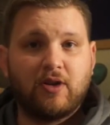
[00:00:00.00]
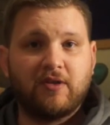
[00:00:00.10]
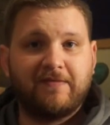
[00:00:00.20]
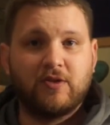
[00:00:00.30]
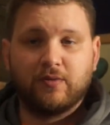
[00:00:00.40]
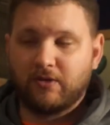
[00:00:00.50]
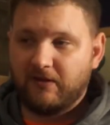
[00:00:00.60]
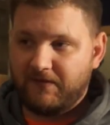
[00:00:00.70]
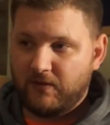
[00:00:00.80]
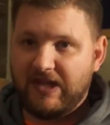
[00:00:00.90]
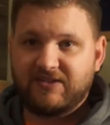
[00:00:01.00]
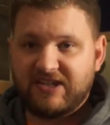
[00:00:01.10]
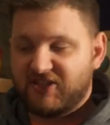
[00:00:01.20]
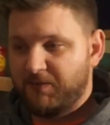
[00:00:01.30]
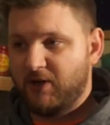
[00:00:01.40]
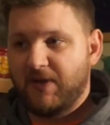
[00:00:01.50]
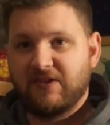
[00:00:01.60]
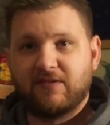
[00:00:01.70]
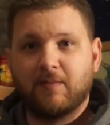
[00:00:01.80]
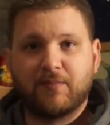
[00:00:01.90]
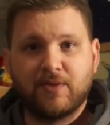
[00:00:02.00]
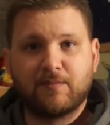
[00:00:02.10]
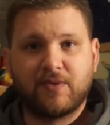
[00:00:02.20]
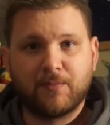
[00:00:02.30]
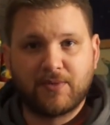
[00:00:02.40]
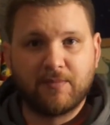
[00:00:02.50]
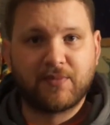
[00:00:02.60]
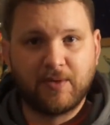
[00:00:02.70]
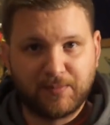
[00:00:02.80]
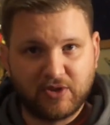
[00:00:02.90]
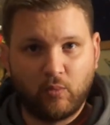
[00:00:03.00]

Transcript: going to feel. They're going to feel that spinnerbait thump, thump, thump, thump, thump in the